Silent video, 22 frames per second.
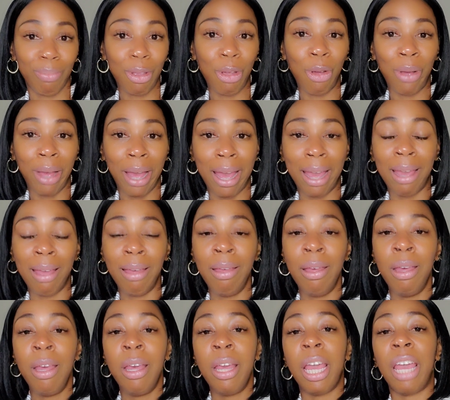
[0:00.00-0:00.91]
Okay?
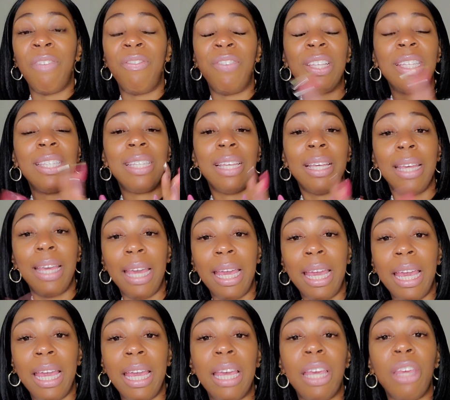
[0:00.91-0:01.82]
If it's a
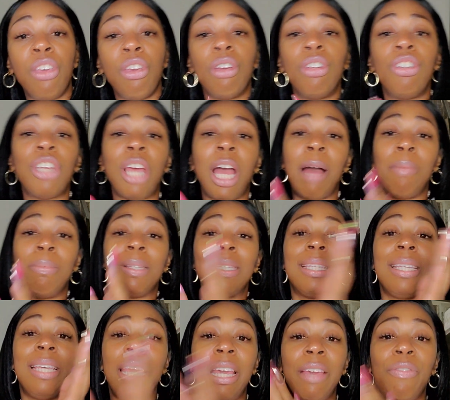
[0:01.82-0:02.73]
kid, your job is
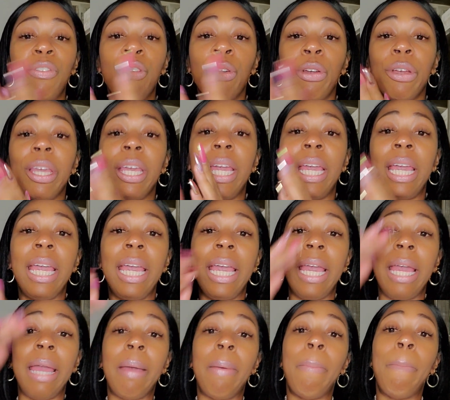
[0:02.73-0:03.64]
to give your
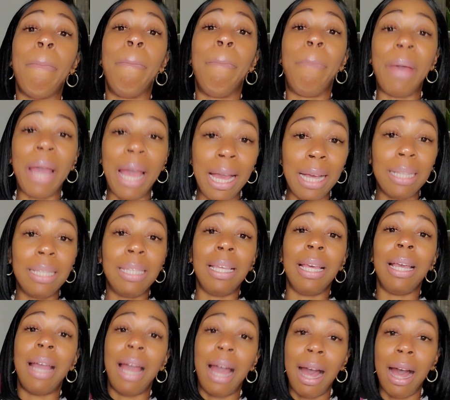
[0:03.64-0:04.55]
kid back to
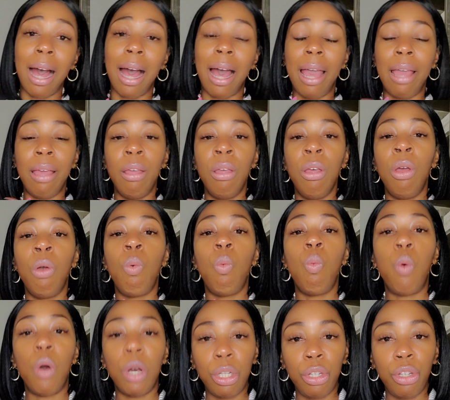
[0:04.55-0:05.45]
God
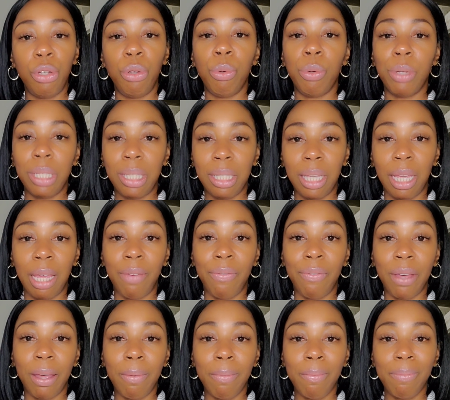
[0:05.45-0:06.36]
once you receive
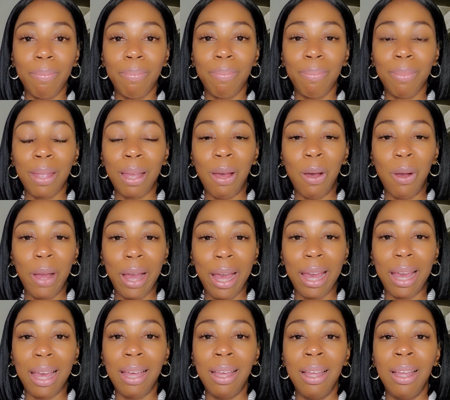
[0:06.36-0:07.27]
it.
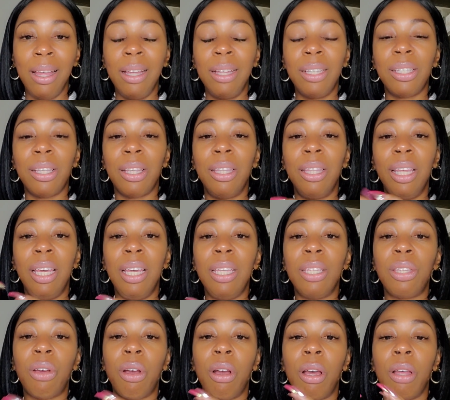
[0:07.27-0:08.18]
Okay? So
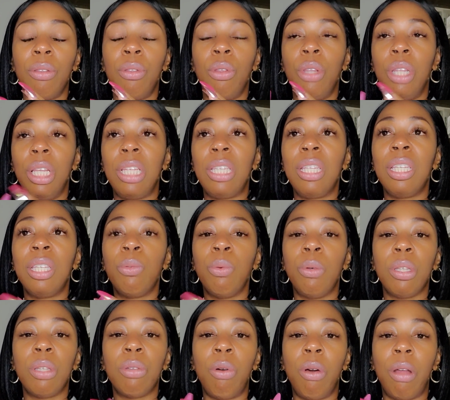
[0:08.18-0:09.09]
this is
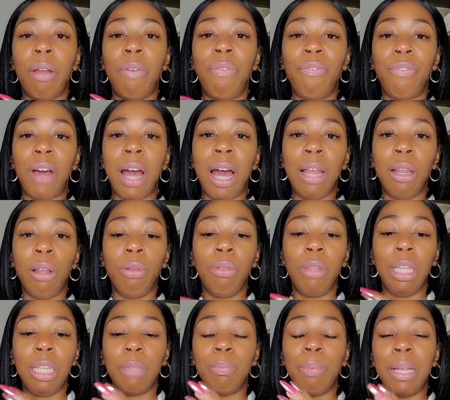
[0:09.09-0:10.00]
what's going to follow
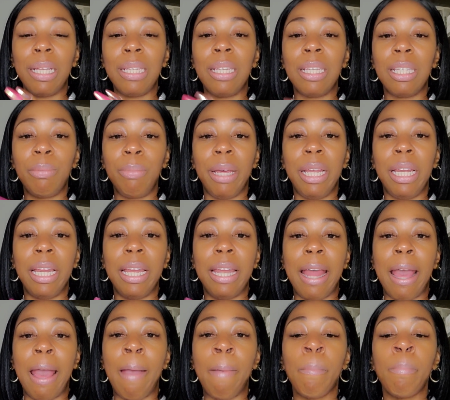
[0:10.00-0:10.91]
these blessings, meaning
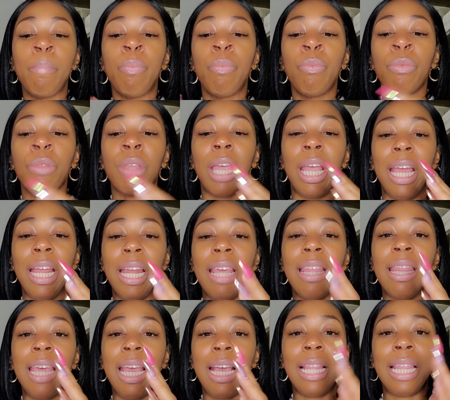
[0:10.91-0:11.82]
that
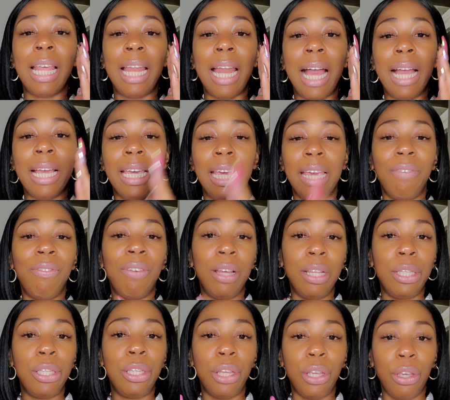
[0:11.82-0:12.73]
Anything that I give
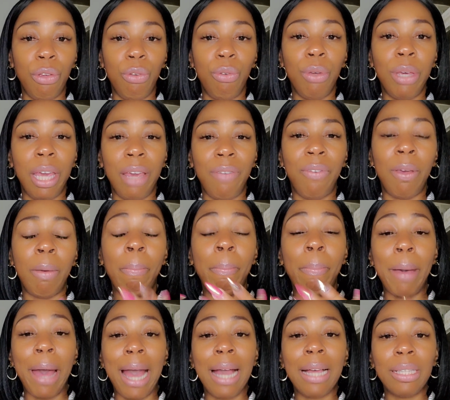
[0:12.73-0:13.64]
unto you, give it
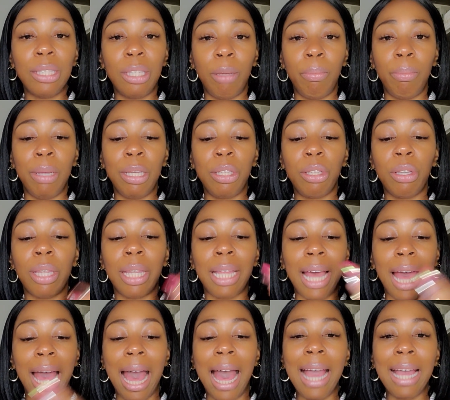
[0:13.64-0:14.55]
back to me so
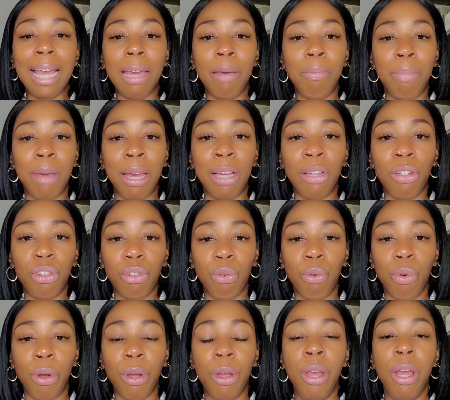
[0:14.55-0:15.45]
that I can make
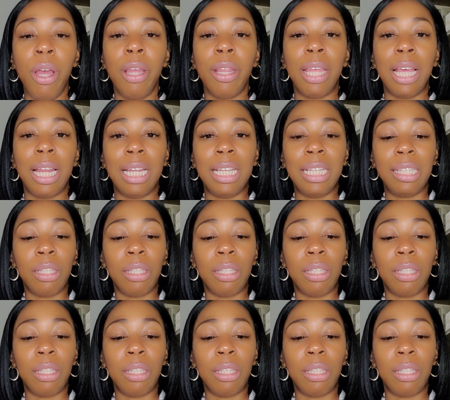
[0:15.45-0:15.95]
sure that